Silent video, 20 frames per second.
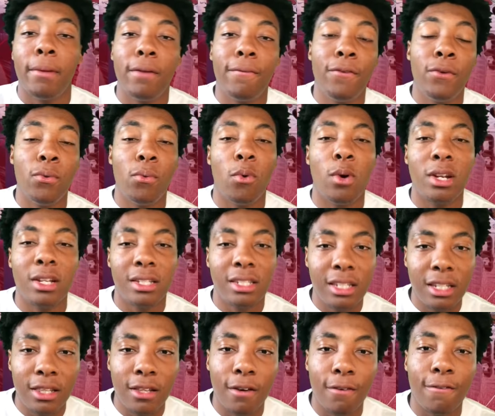if you want to
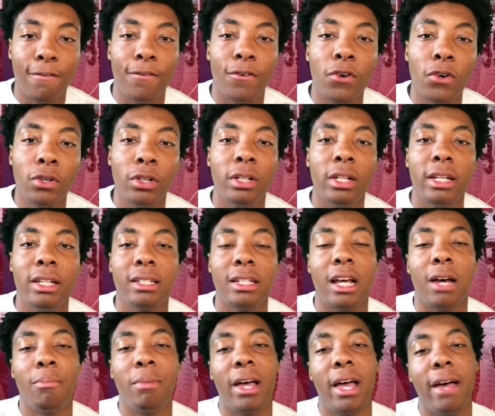see the full list,
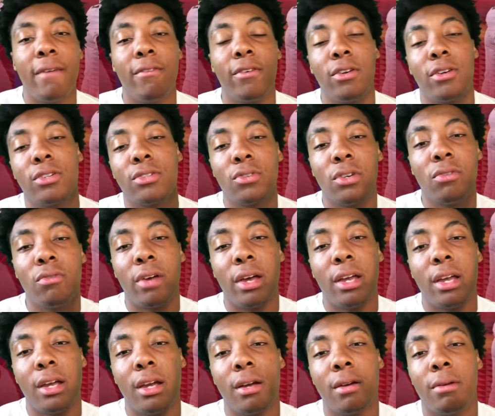I'm going to have it on screen right
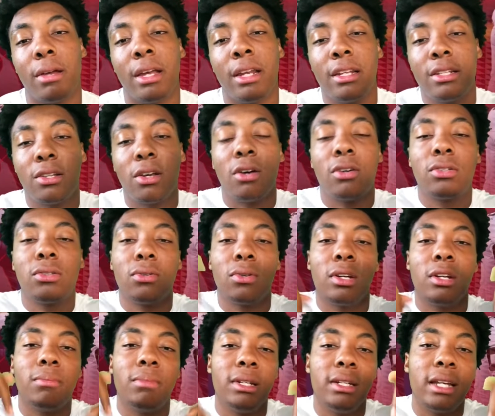here. And it's also
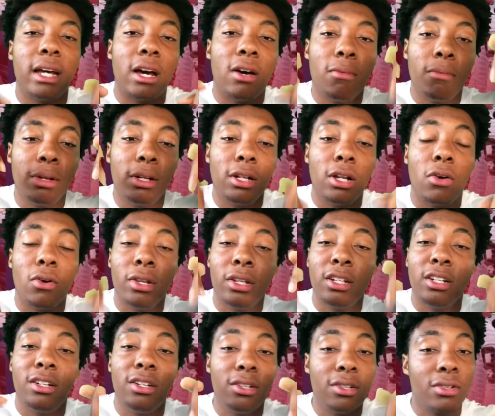going to be down below in
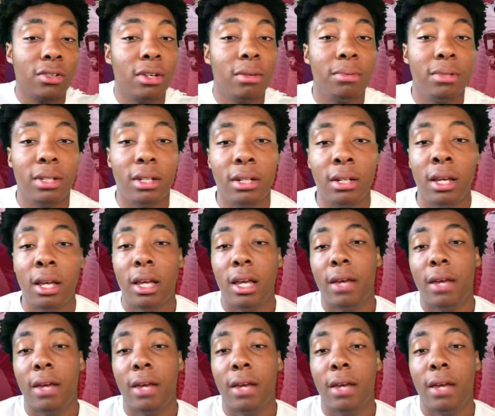the description.